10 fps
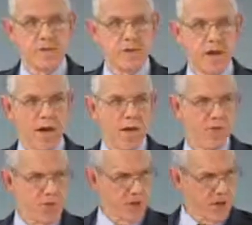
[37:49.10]
I
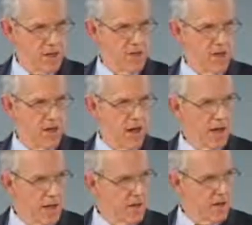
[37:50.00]
was shocked at that. I
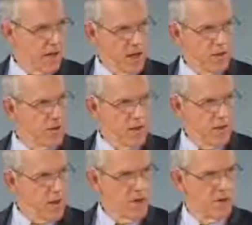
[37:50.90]
had to calibrate all
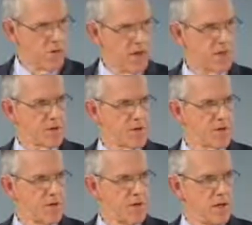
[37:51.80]
my thermometers.
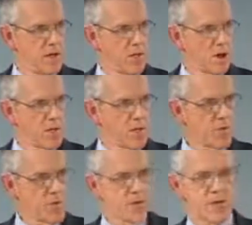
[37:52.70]
Army
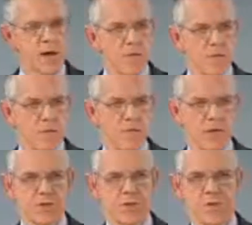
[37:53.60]
wouldn't accept
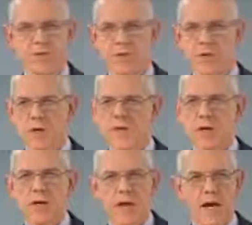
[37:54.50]
measurements unless
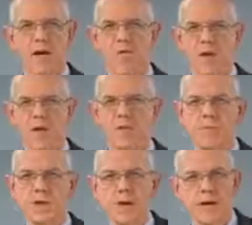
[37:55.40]
I calibrated them
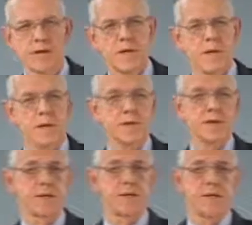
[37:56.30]
to
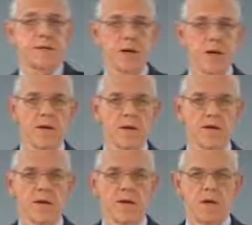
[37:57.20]
NIST standards.
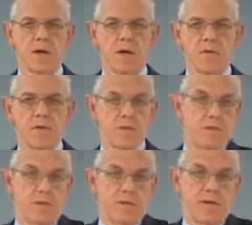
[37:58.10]
Well,
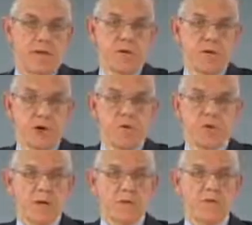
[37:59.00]
NOAA
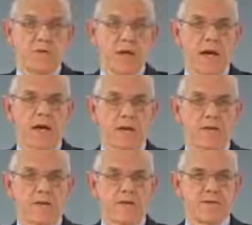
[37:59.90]
doesn't do that.
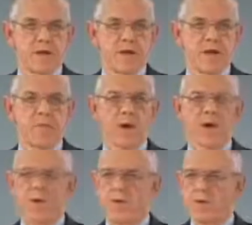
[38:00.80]
They don't have money
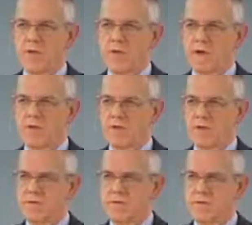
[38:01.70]
to do that.
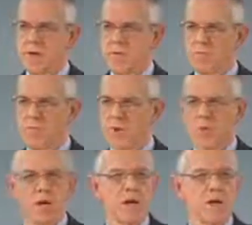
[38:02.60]
That went
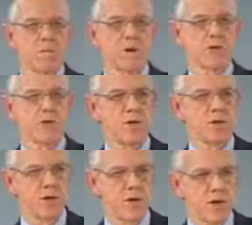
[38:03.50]
away in the budget
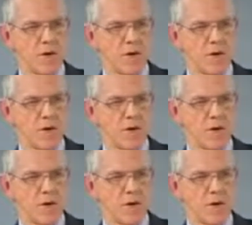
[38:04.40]
years ago.